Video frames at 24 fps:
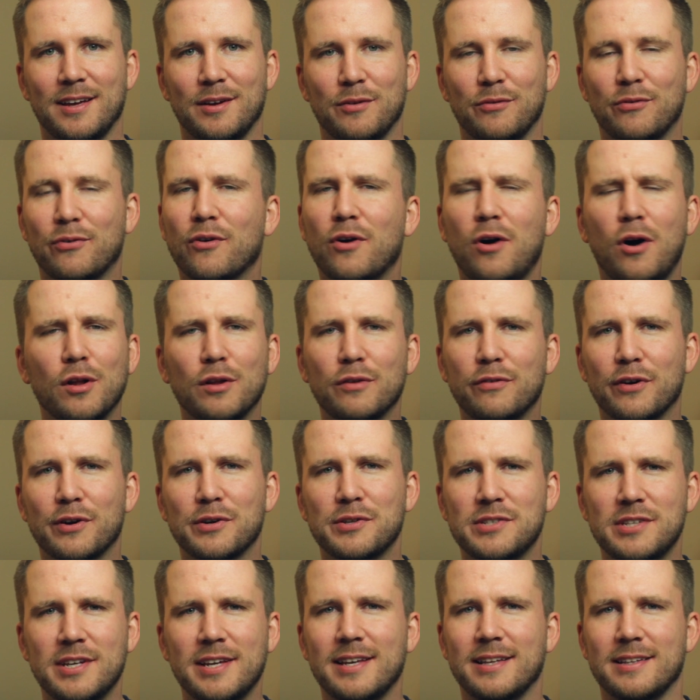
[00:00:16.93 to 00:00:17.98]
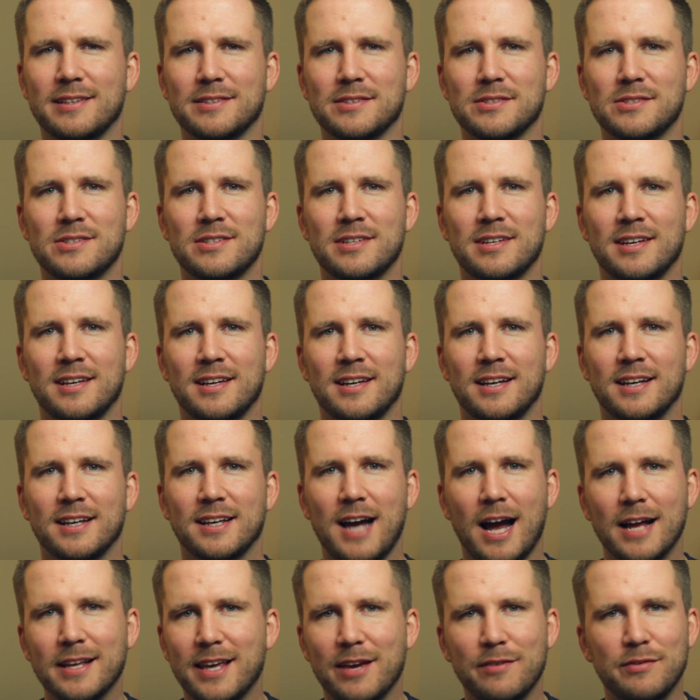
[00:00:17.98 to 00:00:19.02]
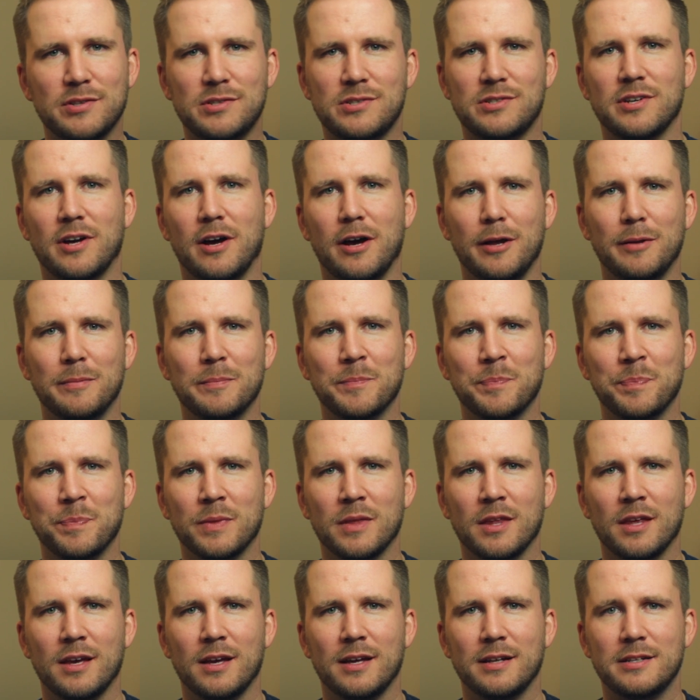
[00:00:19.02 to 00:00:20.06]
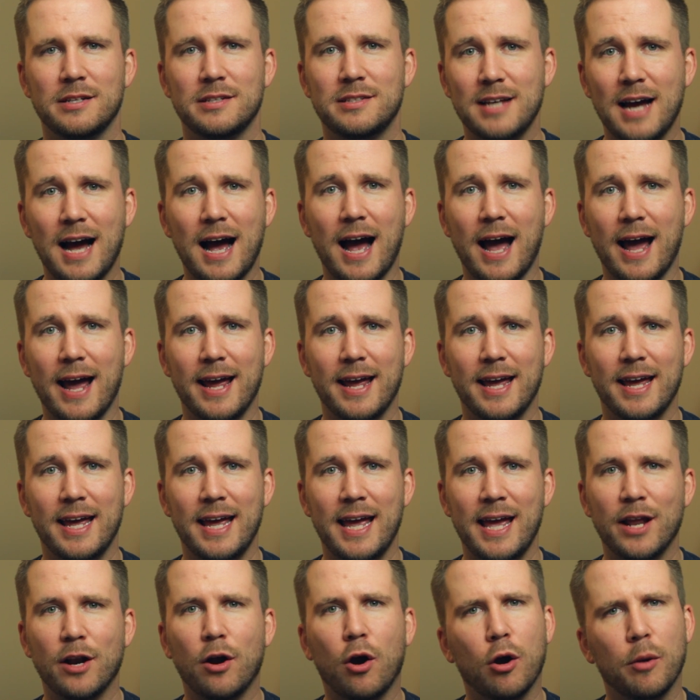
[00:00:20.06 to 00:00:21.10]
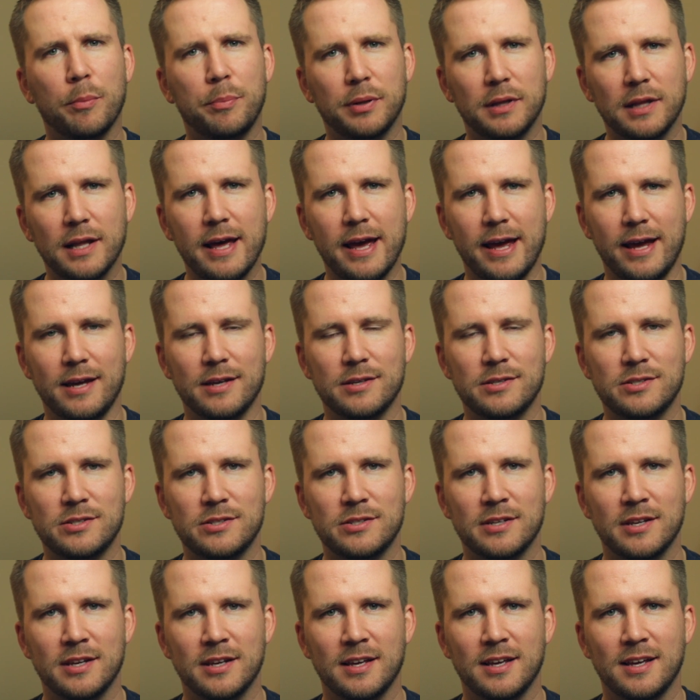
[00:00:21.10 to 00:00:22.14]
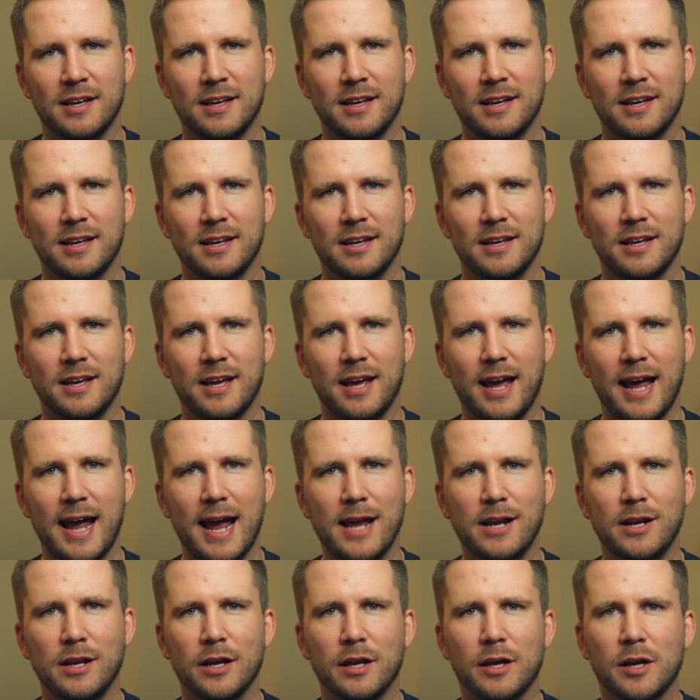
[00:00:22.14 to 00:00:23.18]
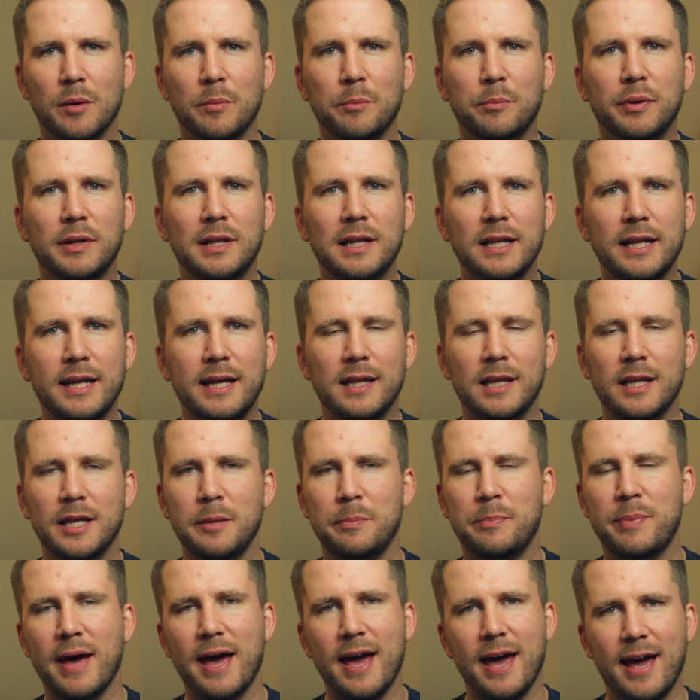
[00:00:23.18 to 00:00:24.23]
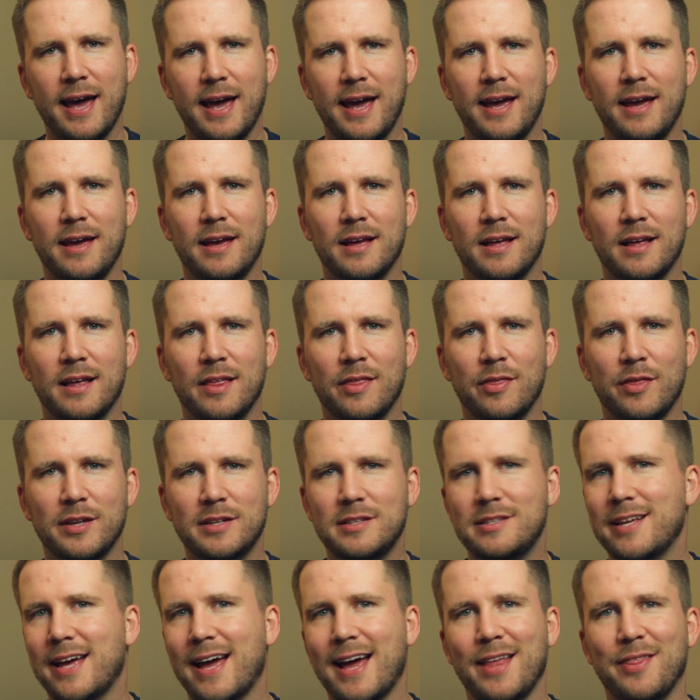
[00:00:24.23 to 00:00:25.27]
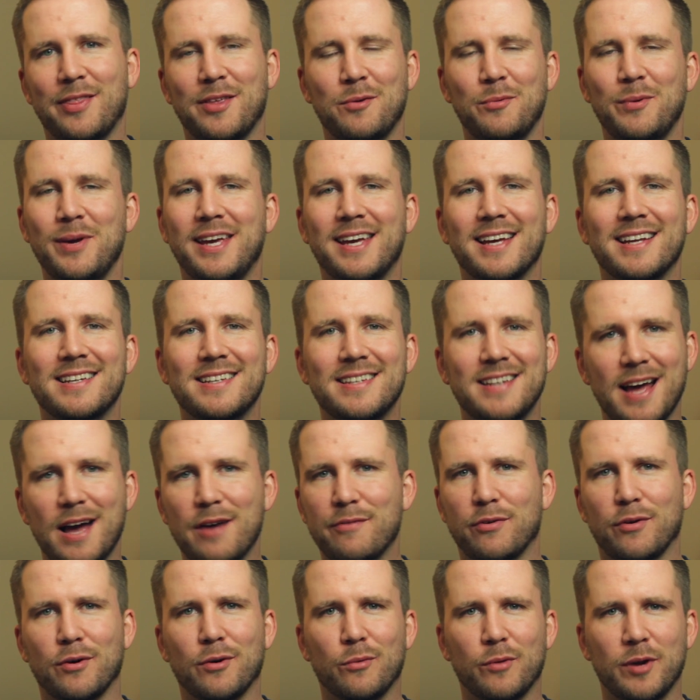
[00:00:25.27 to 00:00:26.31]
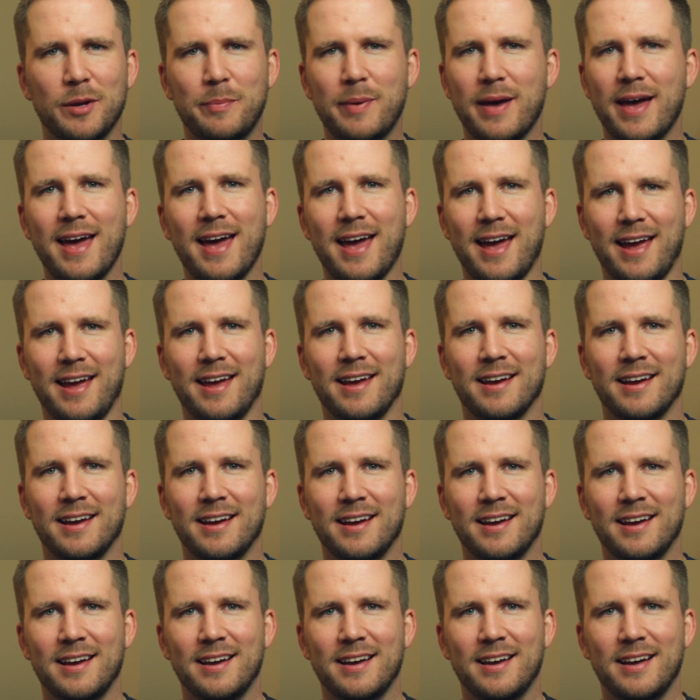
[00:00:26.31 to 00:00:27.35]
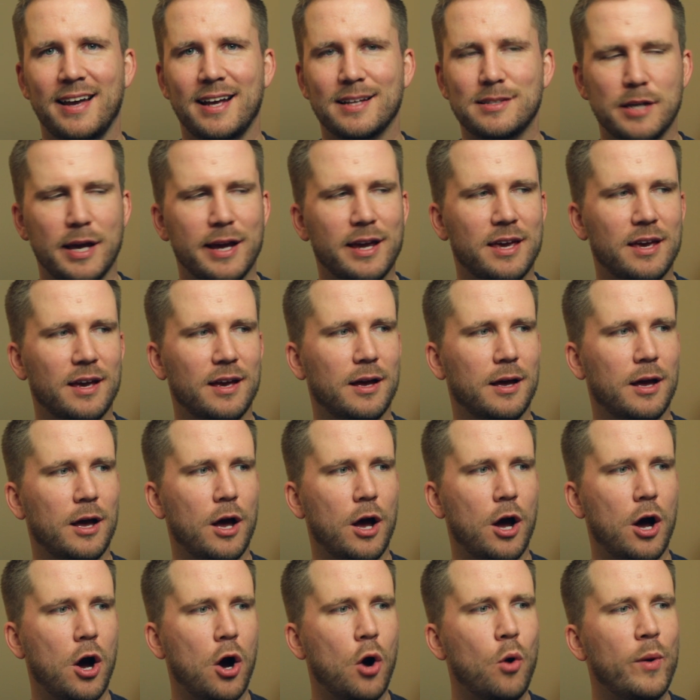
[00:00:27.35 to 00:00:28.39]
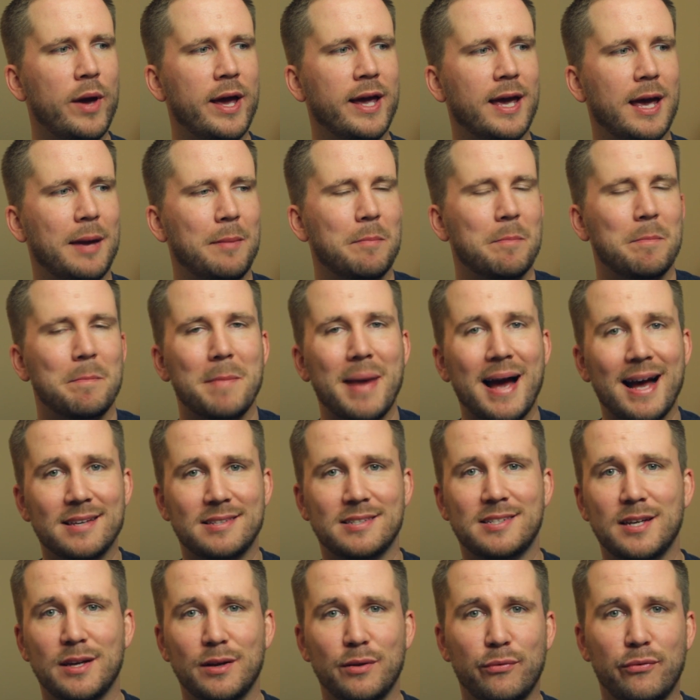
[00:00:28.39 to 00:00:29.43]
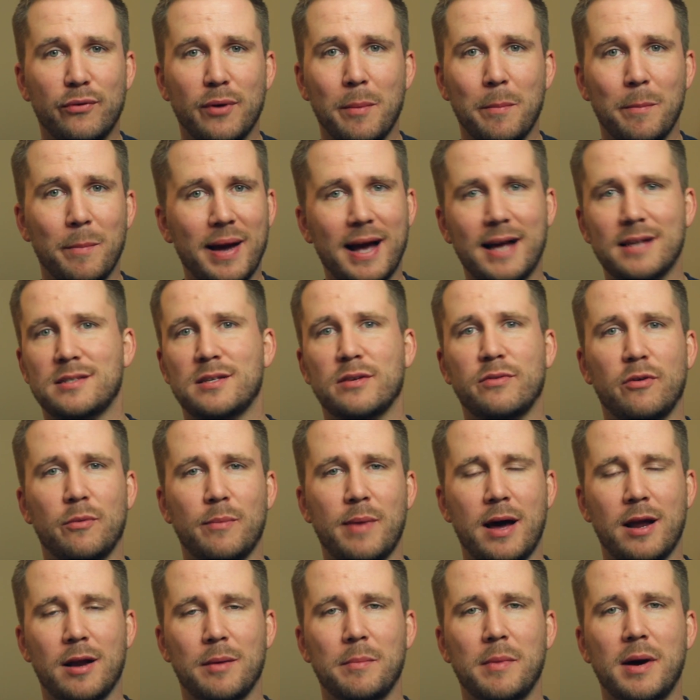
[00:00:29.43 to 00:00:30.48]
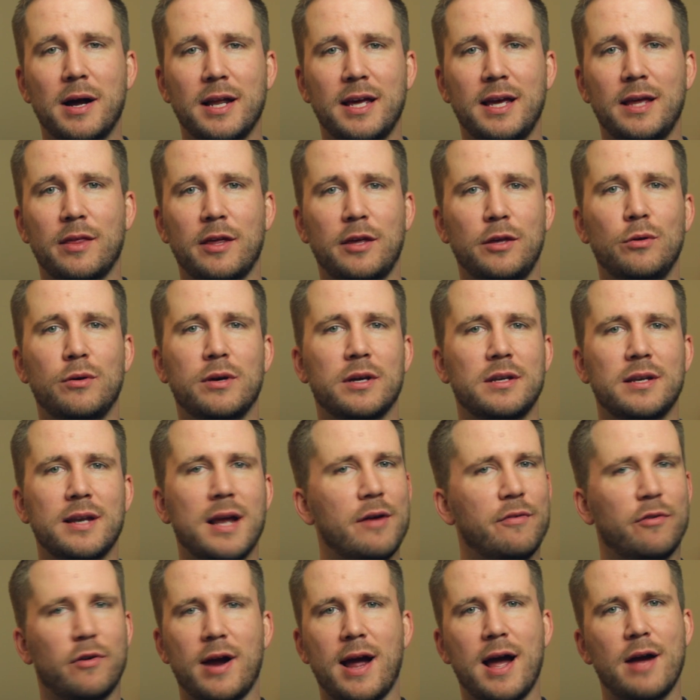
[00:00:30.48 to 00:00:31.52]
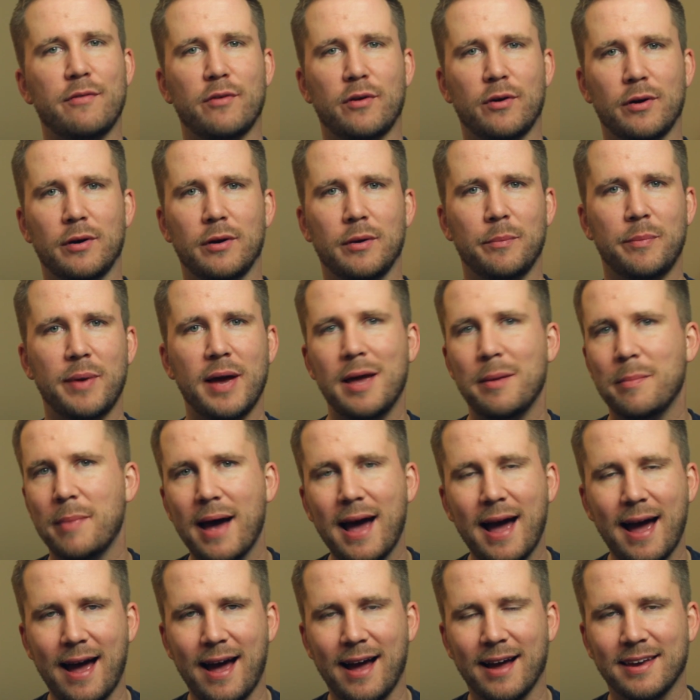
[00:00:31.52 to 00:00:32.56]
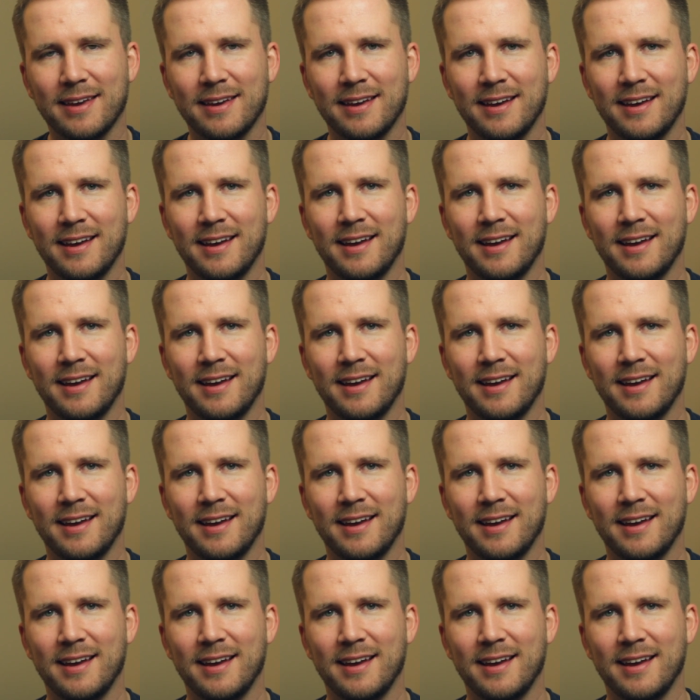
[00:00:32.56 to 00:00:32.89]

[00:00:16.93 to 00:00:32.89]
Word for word: for all of our sins. God gave his son to die in our place and completely pay the debt that we could never repay. It's like owing a massive, massive amount of money that you could never ever pay back,